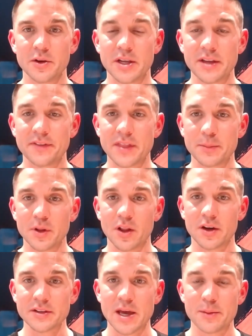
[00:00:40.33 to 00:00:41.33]
get them
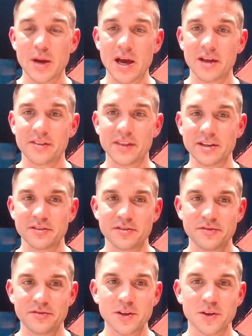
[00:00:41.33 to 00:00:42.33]
along that path. They can
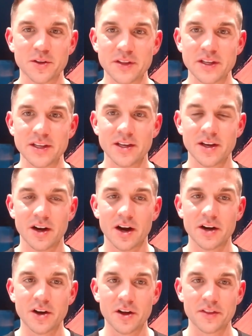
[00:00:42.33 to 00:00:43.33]
feel the
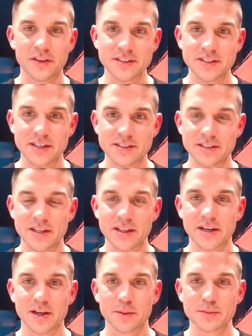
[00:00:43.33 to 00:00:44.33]
unauthenticity
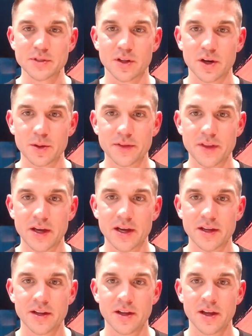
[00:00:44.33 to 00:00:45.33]
that comes along with
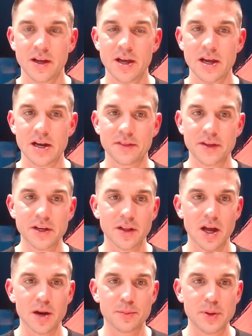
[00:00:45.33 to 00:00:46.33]
that. And I think a
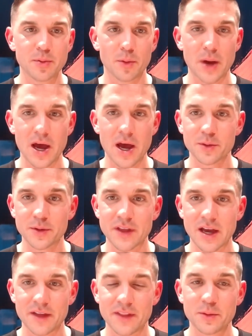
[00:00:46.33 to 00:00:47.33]
lot of people battle with
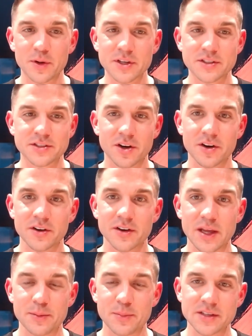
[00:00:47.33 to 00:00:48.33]
that. They want to start
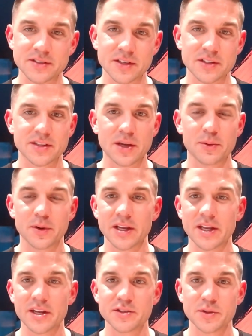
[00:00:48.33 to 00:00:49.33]
a business, they want to
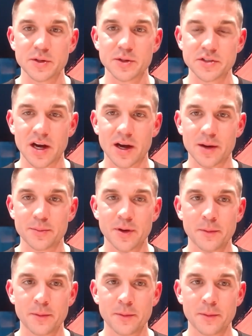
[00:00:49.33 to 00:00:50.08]
get into a job